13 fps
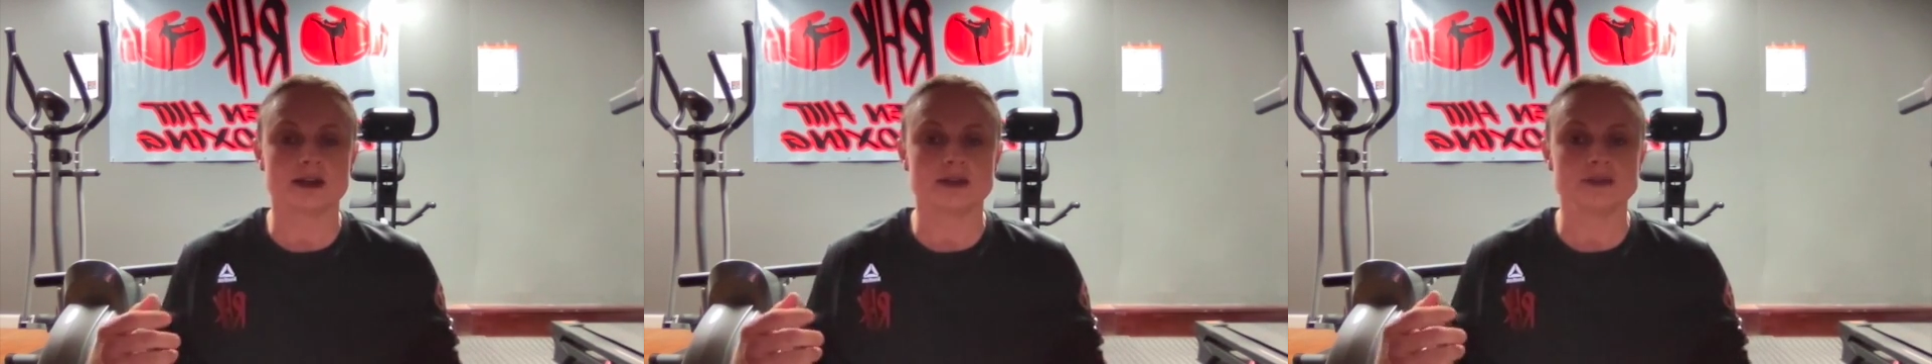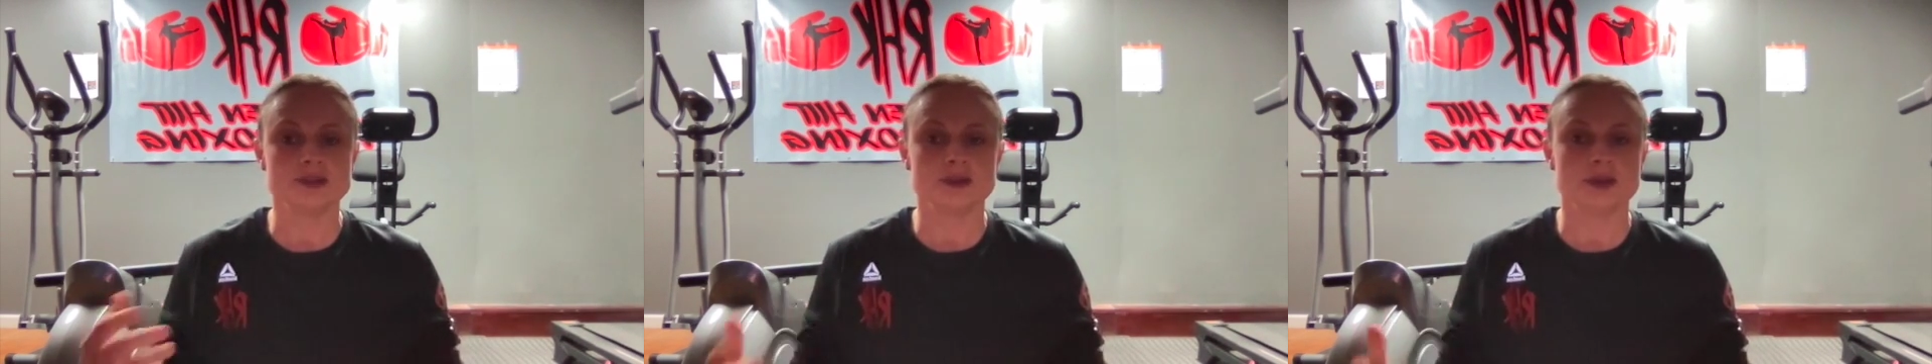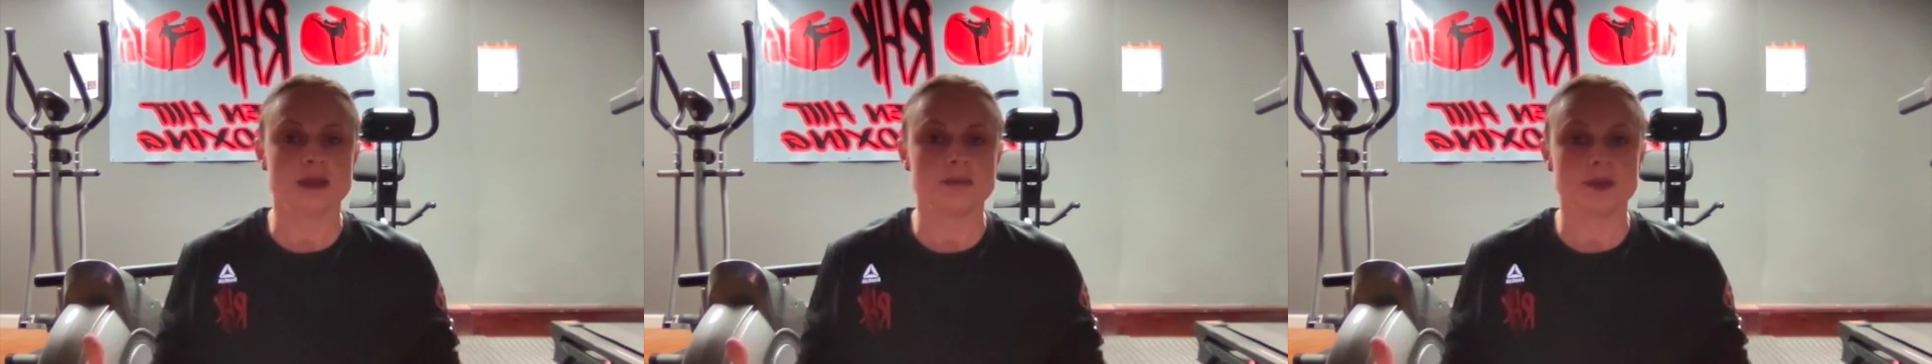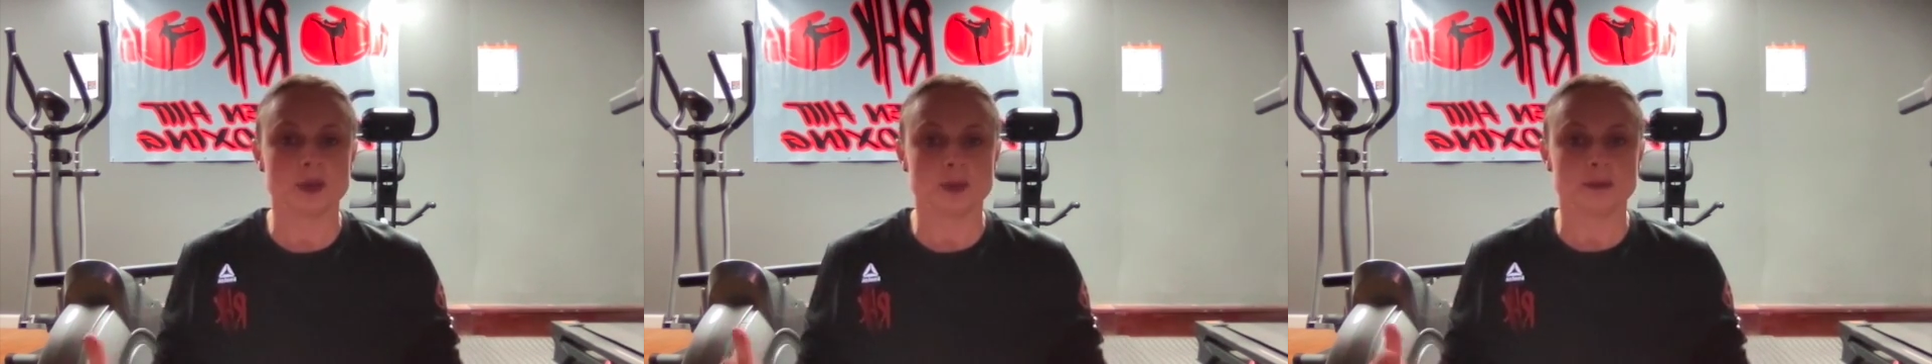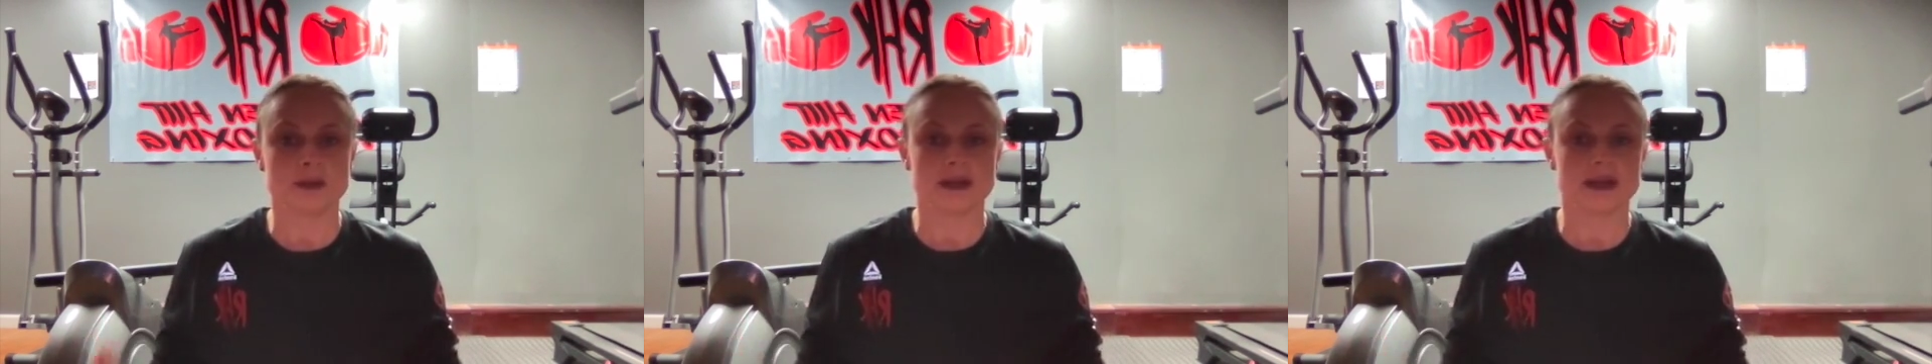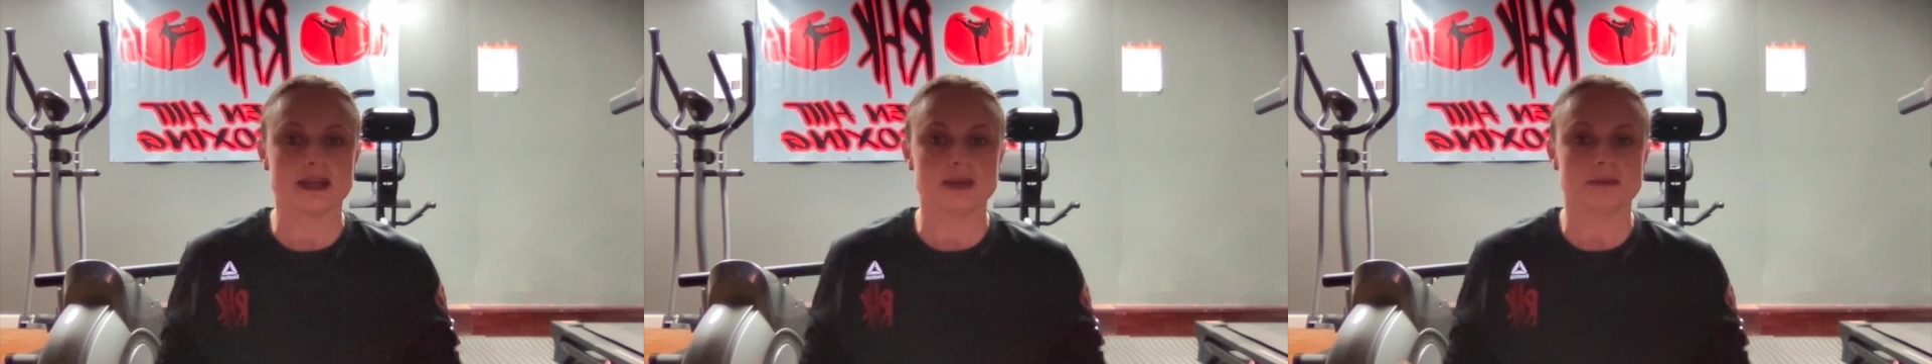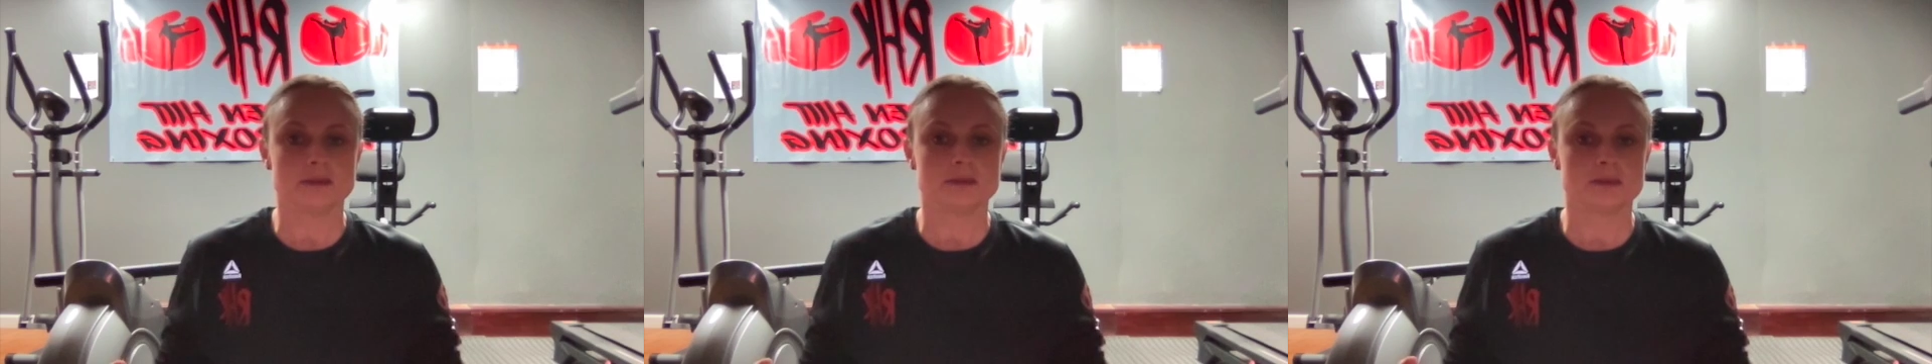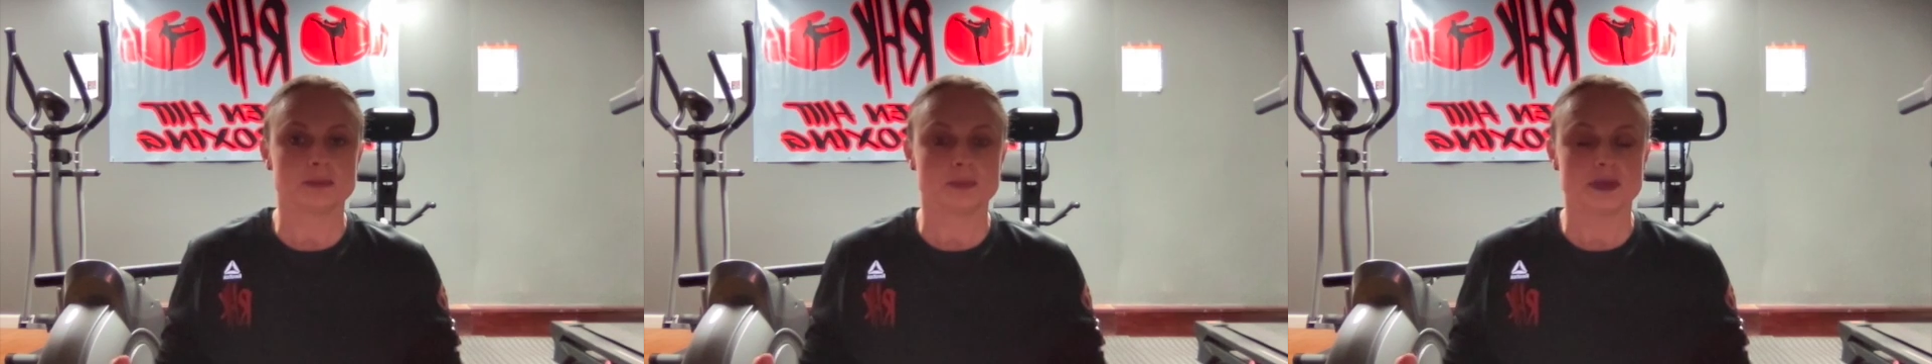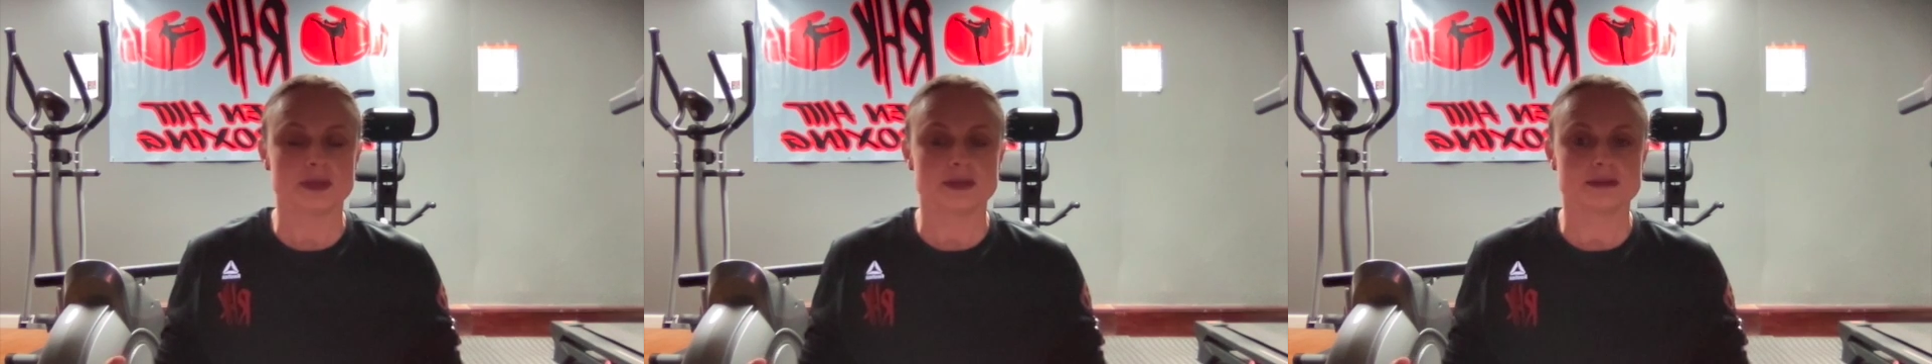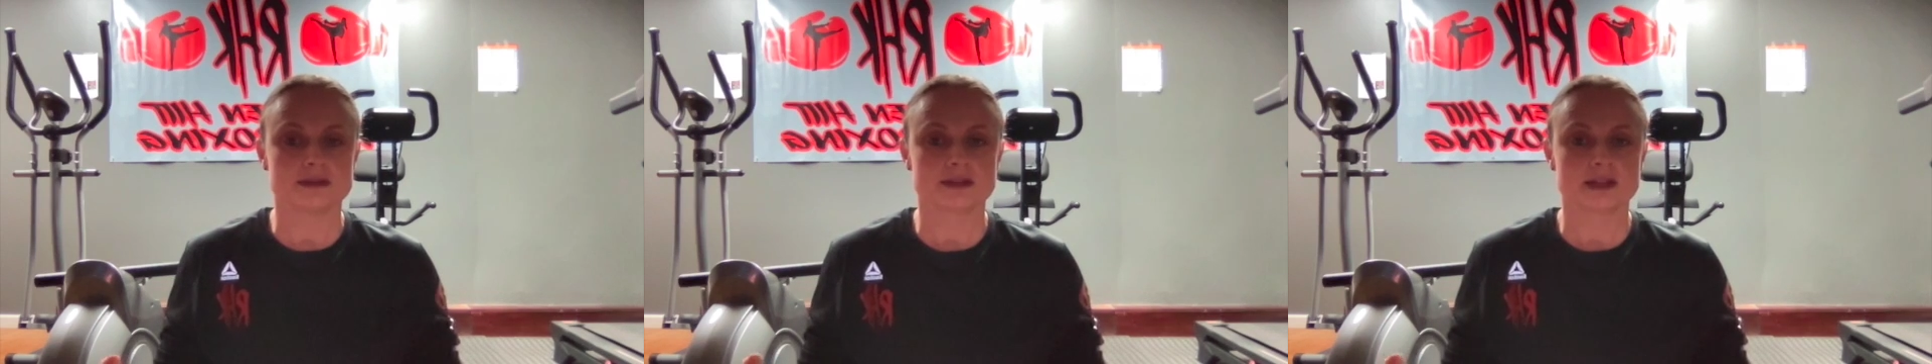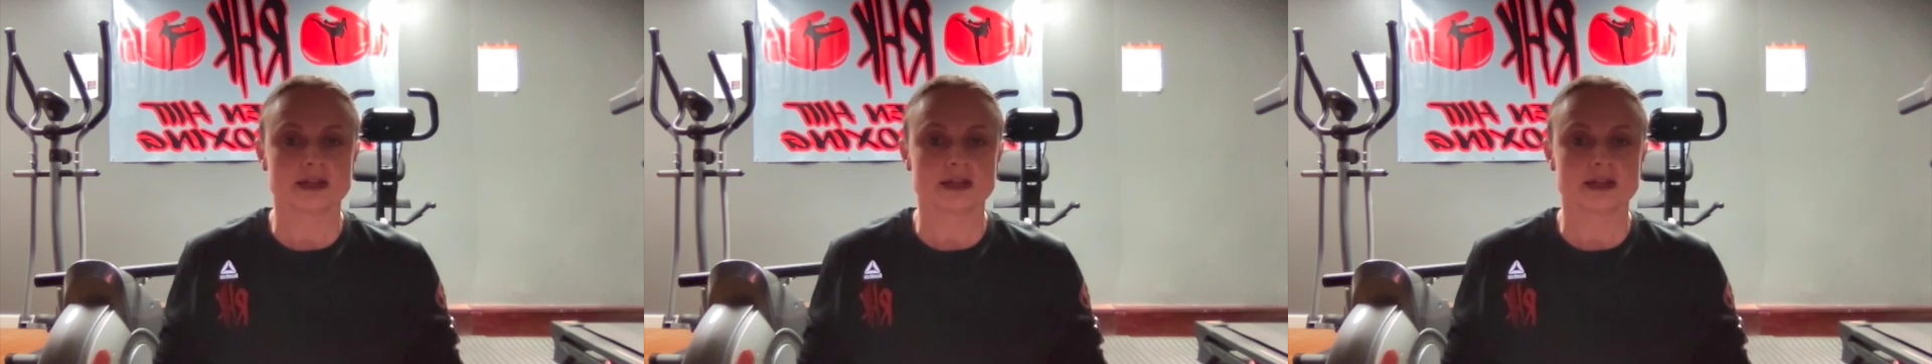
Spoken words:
do any meal planning with